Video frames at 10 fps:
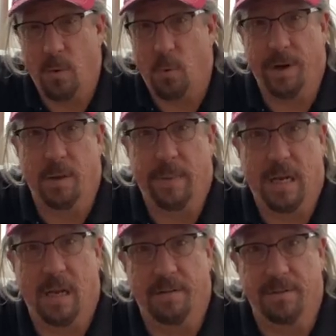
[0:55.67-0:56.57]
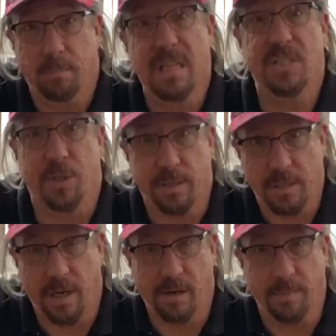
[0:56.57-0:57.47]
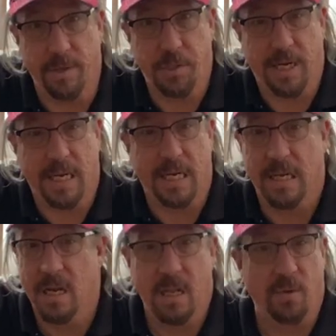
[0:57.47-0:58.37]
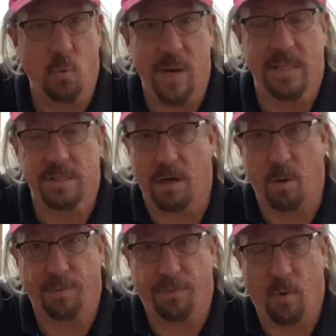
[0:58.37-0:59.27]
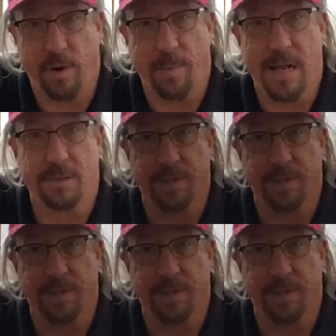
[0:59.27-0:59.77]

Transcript: We're in the middle of a blizzard here in Michigan. The winds are over 40 miles